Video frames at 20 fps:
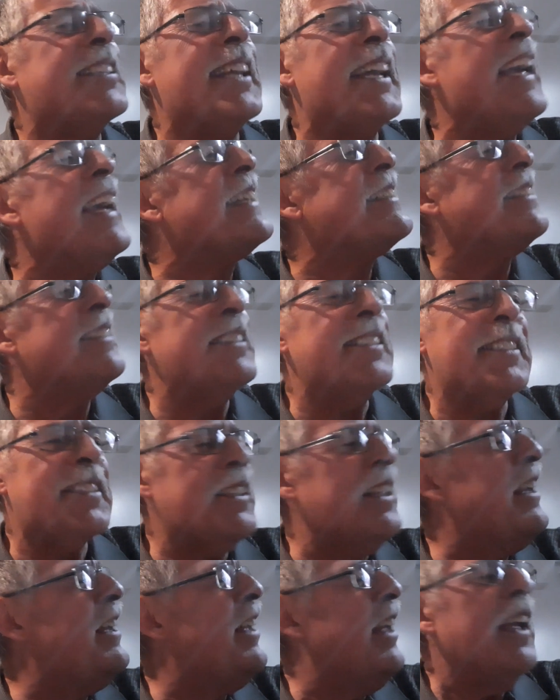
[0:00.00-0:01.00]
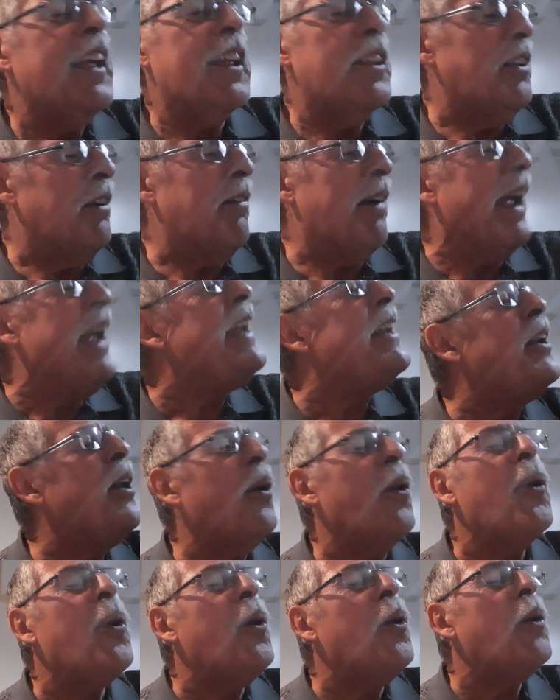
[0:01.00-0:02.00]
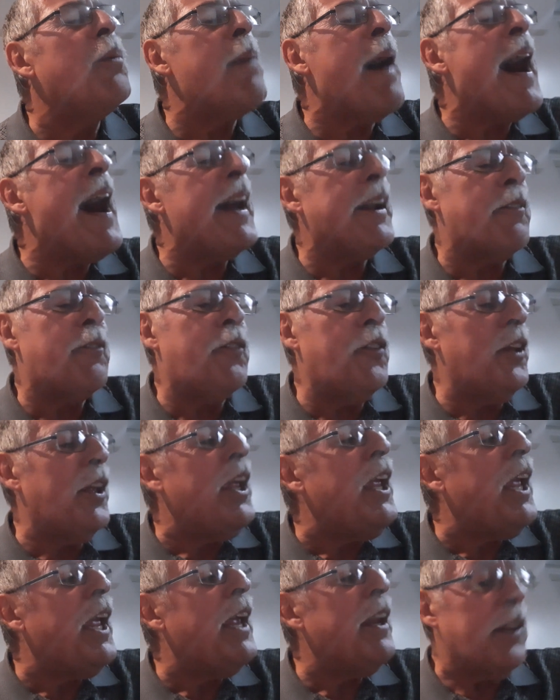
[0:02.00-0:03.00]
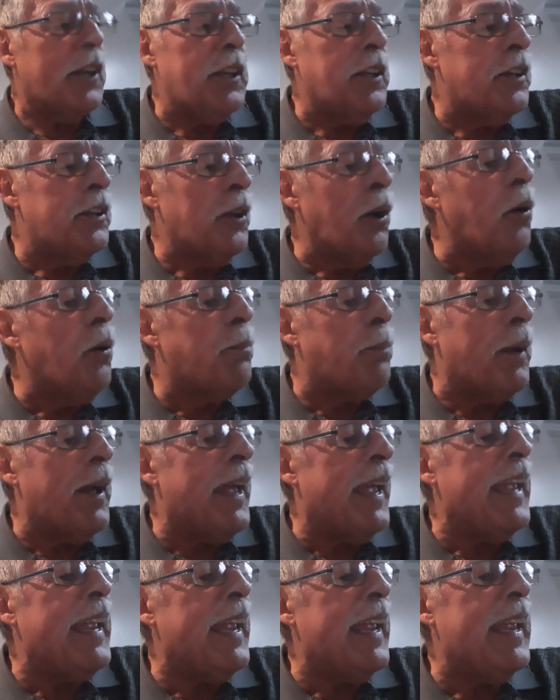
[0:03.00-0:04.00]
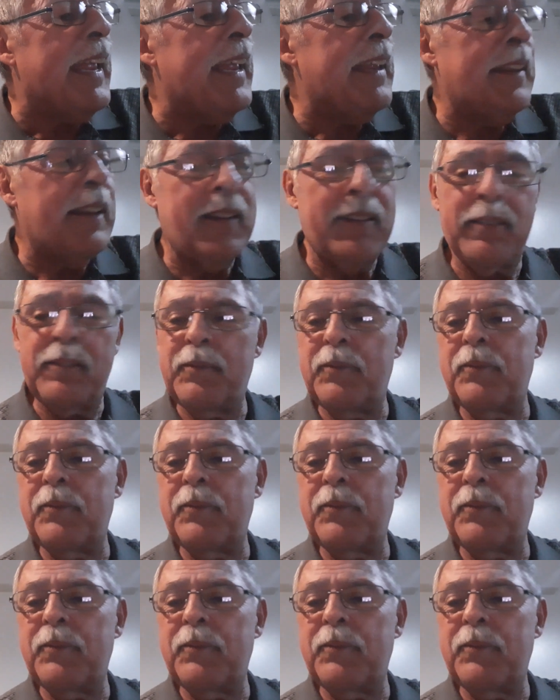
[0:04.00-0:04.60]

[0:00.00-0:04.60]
Texas, there ain't nobody feeling no pain.